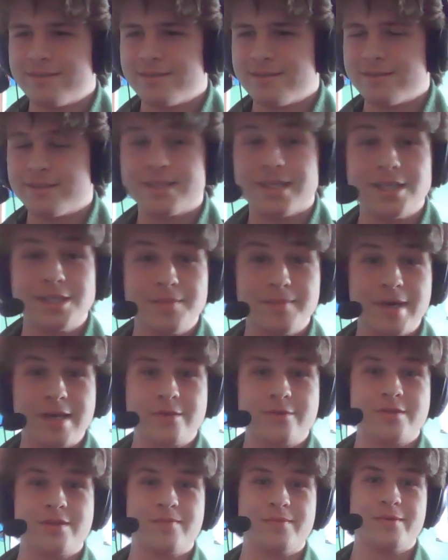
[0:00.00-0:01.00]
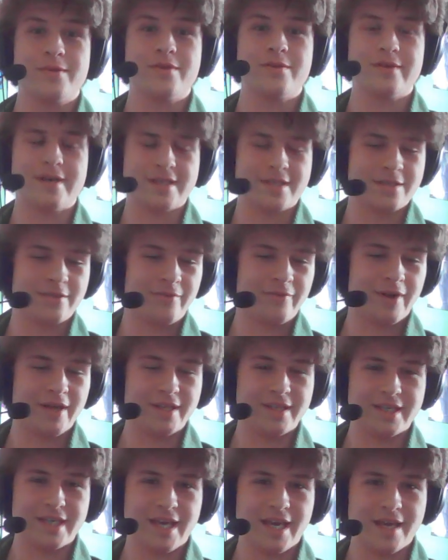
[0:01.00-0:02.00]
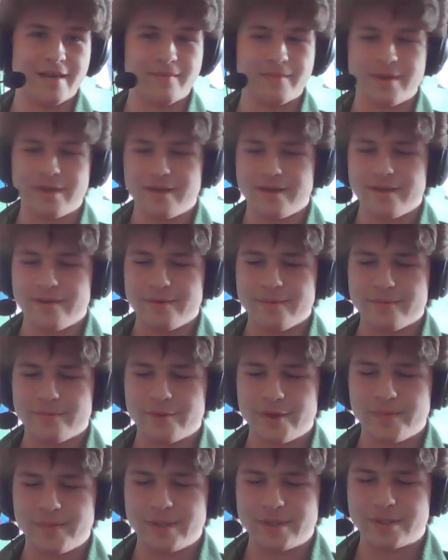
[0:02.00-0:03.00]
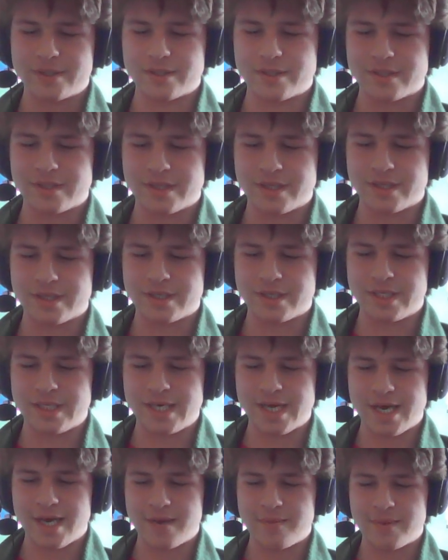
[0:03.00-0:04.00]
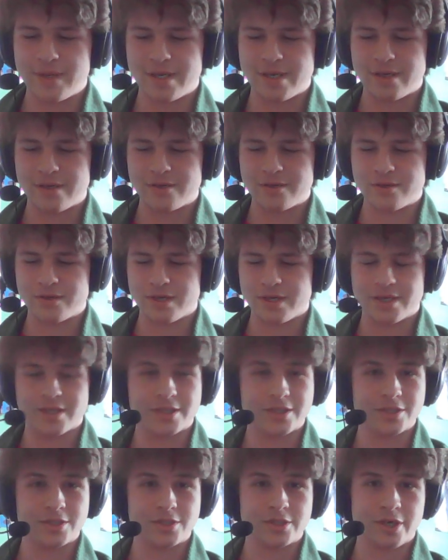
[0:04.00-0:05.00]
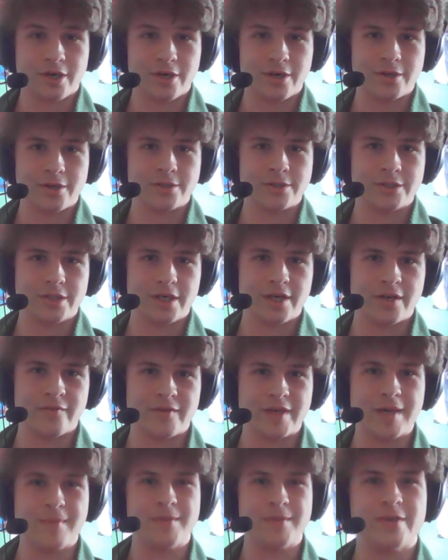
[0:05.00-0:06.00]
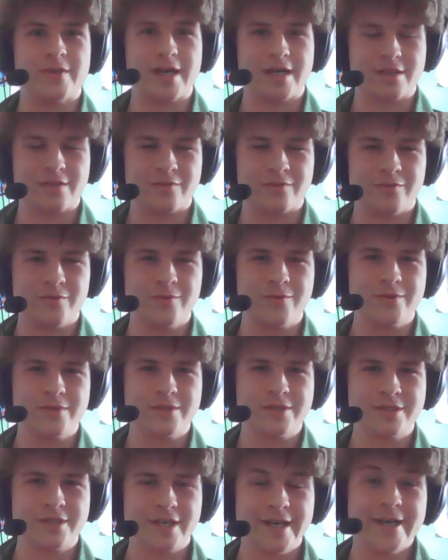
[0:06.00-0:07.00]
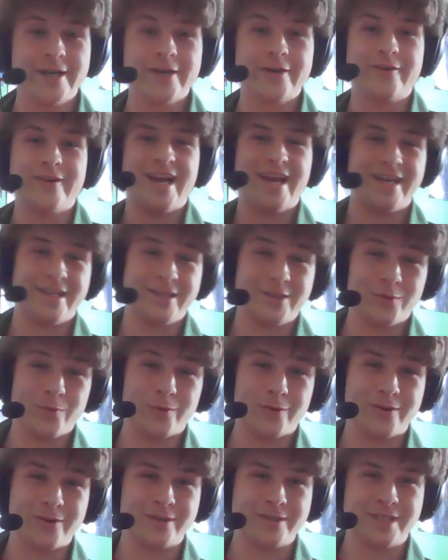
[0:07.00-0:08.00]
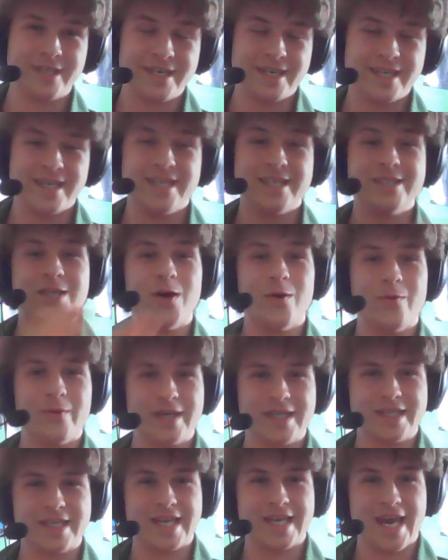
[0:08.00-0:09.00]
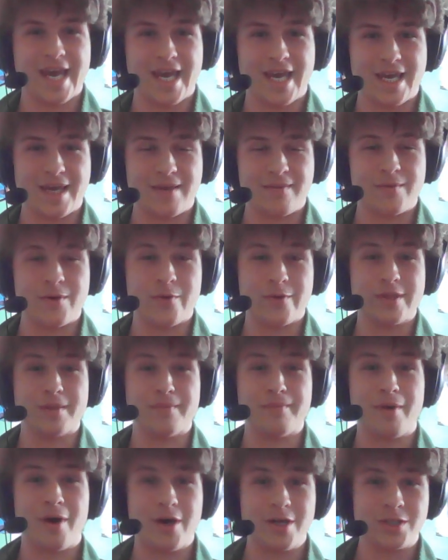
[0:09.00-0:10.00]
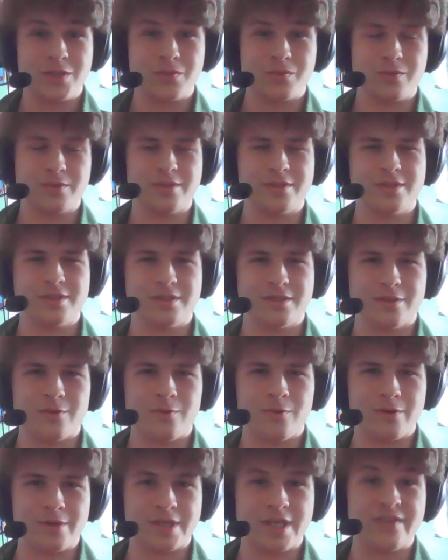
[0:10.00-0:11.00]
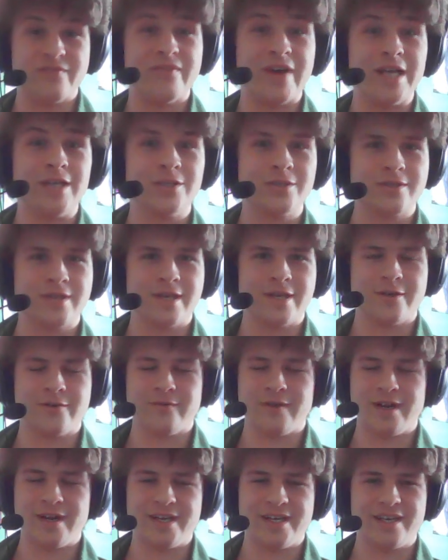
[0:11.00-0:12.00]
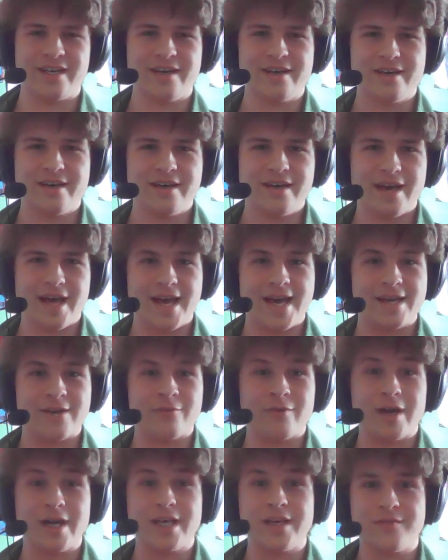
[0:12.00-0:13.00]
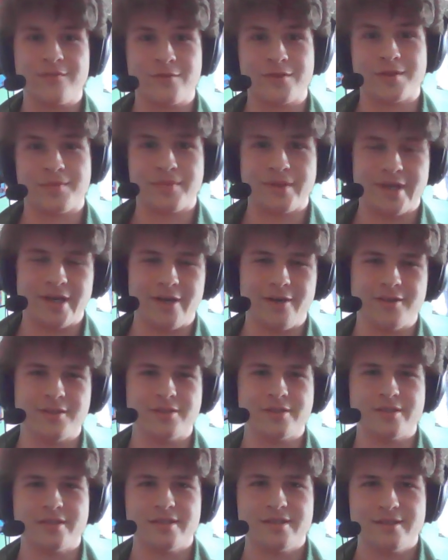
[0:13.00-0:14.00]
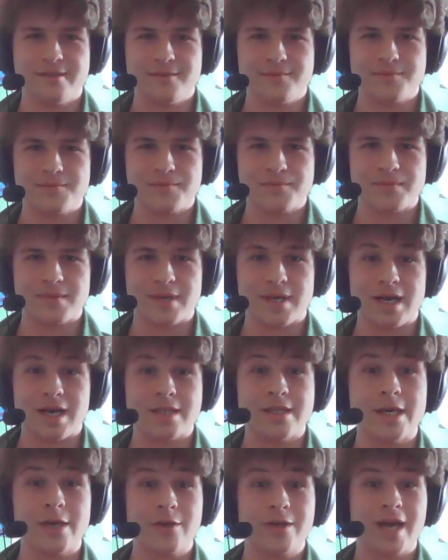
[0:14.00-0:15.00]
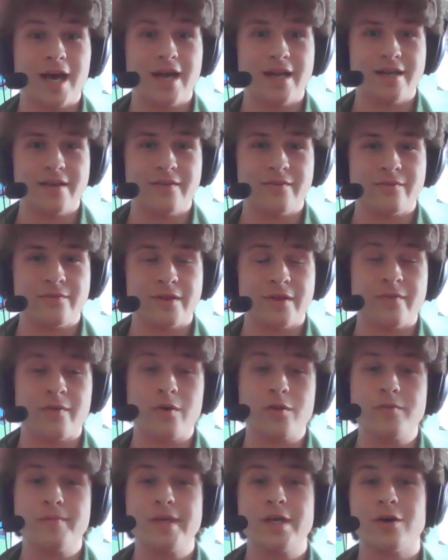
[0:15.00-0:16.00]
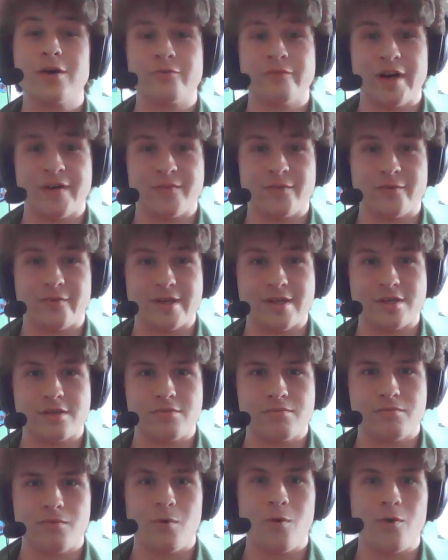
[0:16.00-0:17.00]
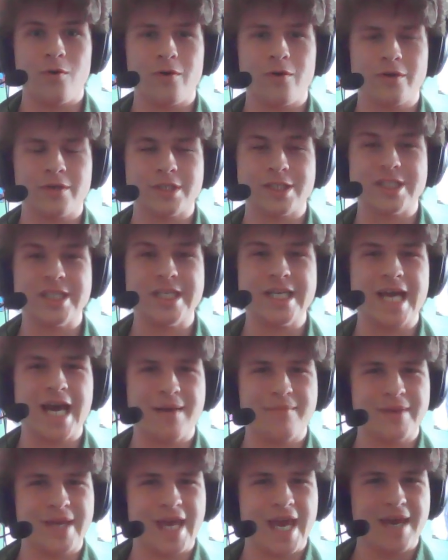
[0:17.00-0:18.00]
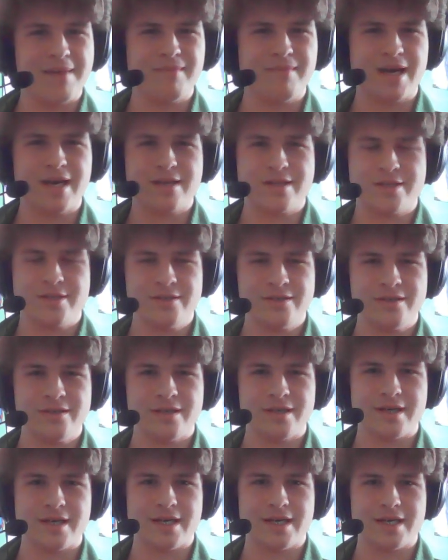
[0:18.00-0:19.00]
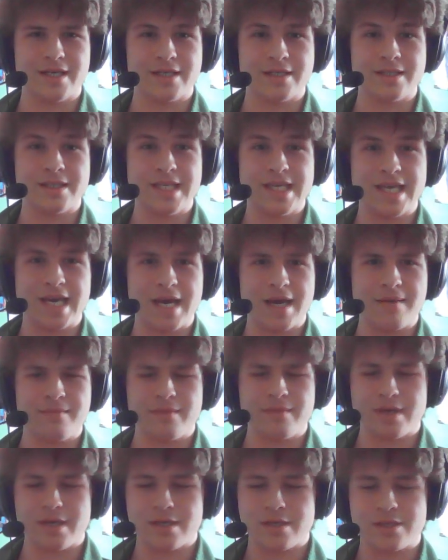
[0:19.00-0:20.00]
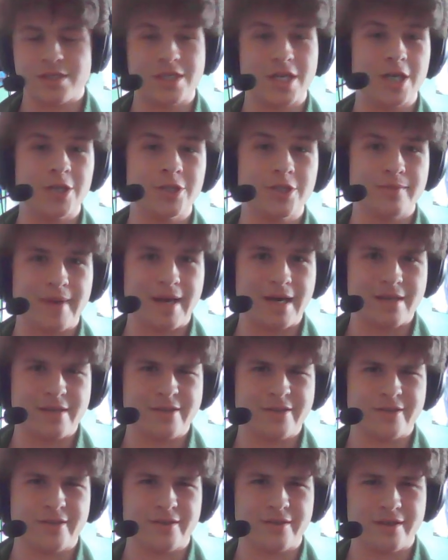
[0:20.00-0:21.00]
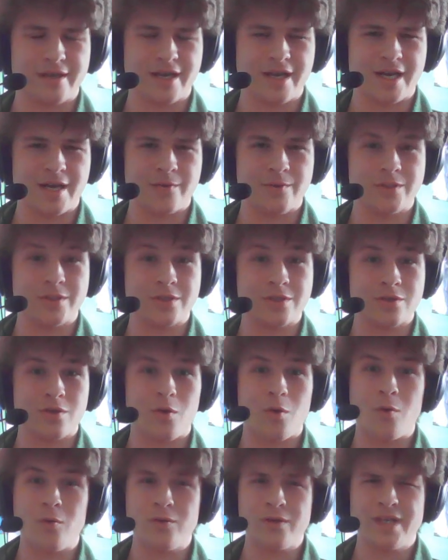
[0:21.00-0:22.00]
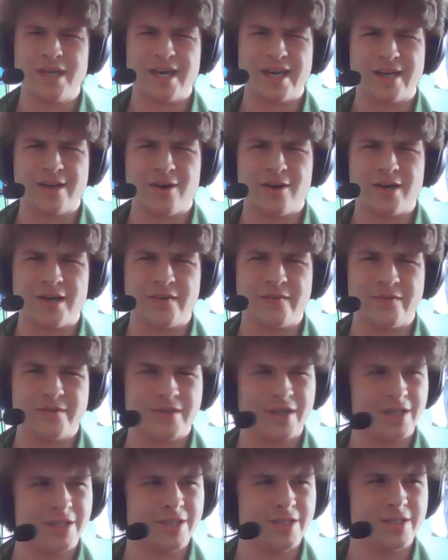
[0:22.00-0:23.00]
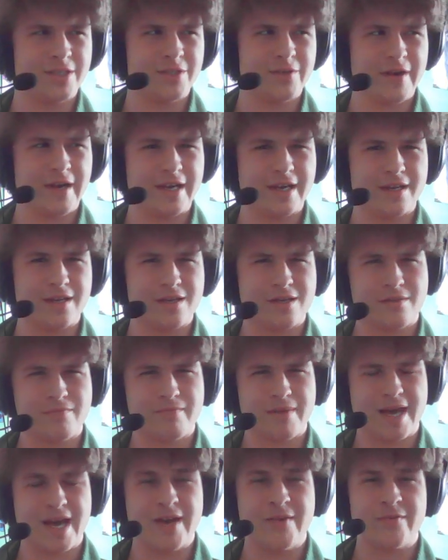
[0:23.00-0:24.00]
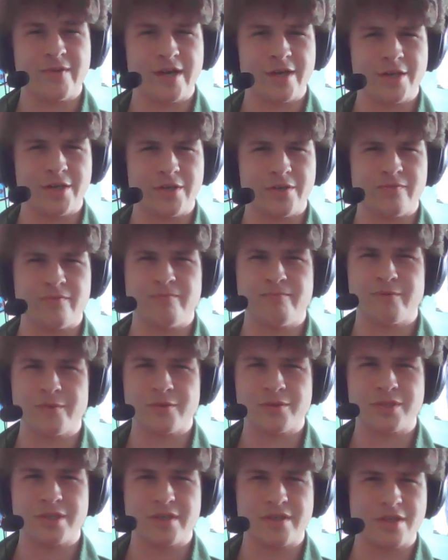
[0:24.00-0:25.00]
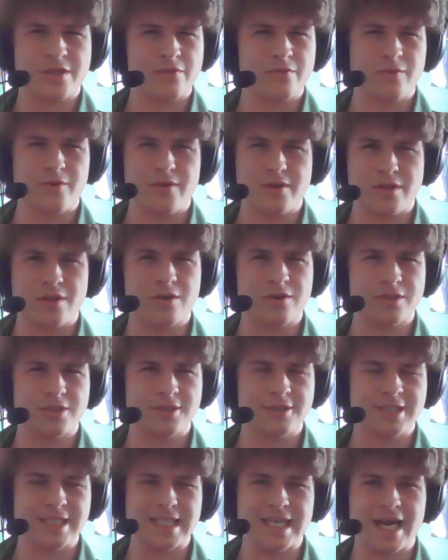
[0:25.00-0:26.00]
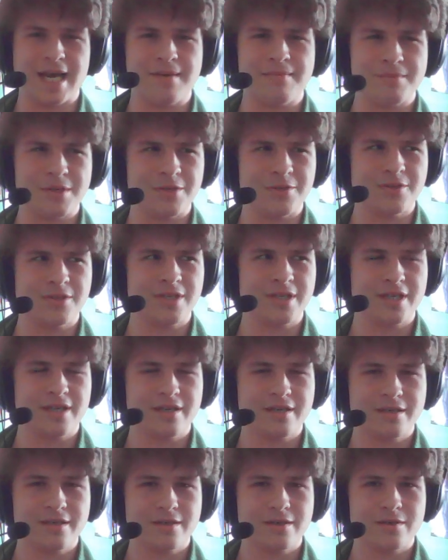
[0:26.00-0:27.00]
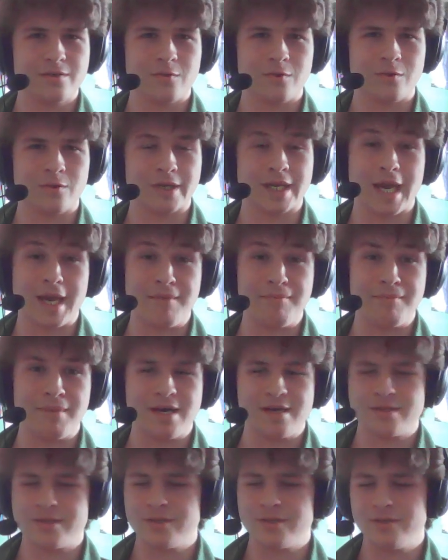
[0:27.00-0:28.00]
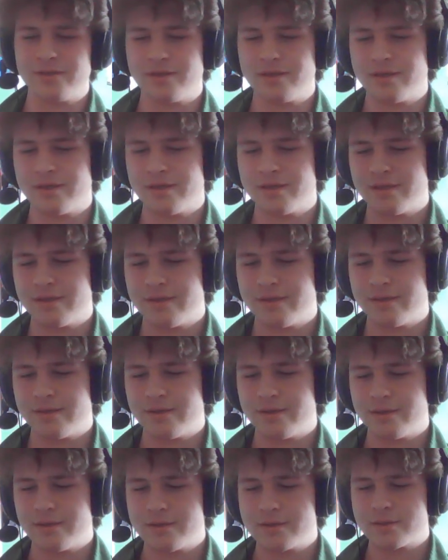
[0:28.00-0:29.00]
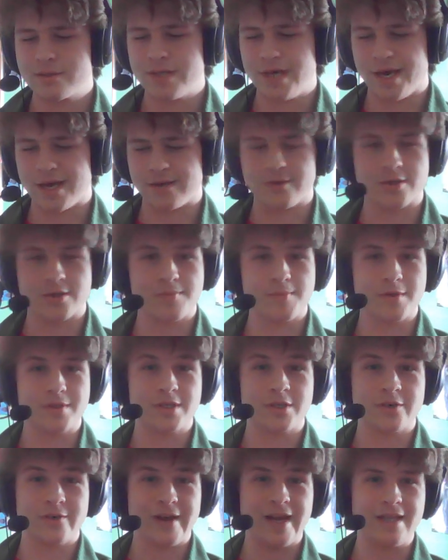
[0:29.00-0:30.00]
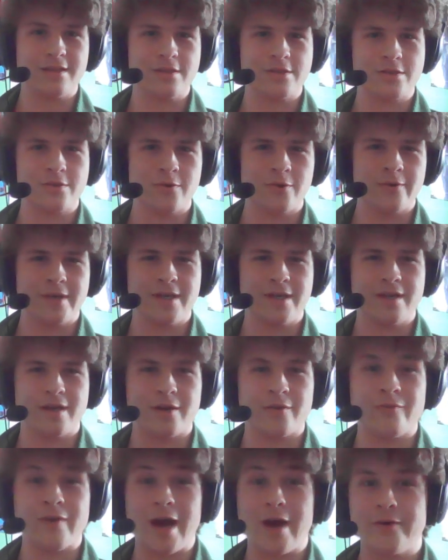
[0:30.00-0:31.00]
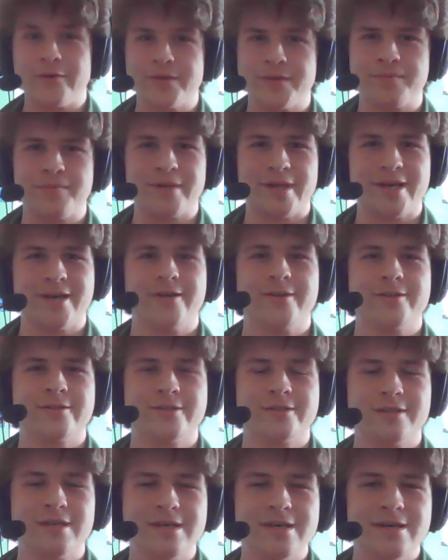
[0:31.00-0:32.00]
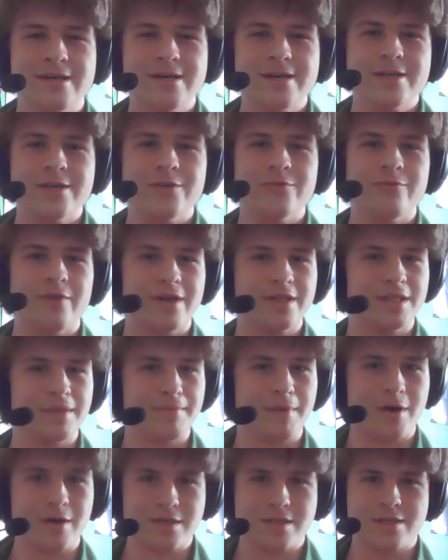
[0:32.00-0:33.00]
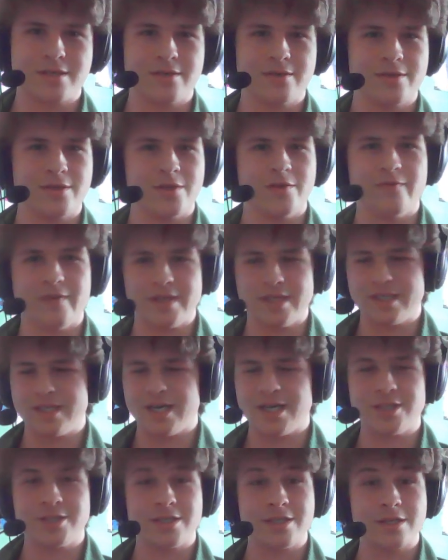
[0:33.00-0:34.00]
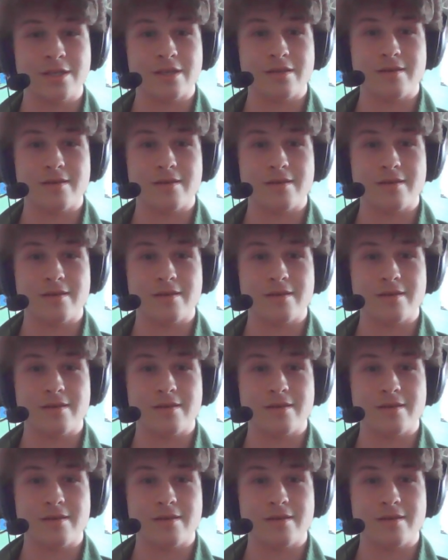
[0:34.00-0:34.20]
Dungeon Master is the person who gets to run the game. Pretty much the DM is in charge of keeping of the rules, creating the world, knowing the game, knowing the modules or the adventure that you're running, and running it for the players. They've also been called referees, or GM Game Master. DM is the Dungeon Master, which is only iconic for Dungeons & Dragons. Every other version of this role is called GM usually, or Game Master. So yeah, you're supposed to create the story around the players. You run the monsters, you run the dungeons.